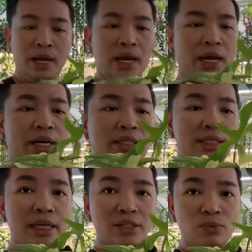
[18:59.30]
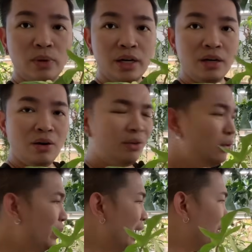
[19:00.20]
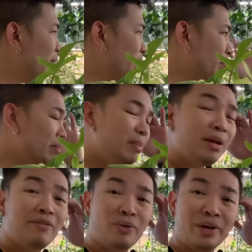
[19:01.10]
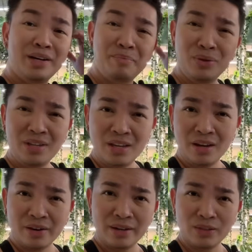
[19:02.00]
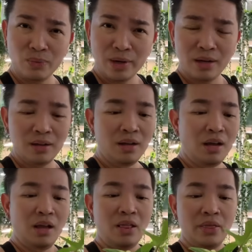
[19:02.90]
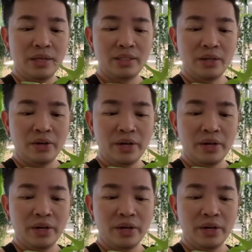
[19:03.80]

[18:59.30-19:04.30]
and it's this one. Although we have a big Florida Beauty here as well. That's a good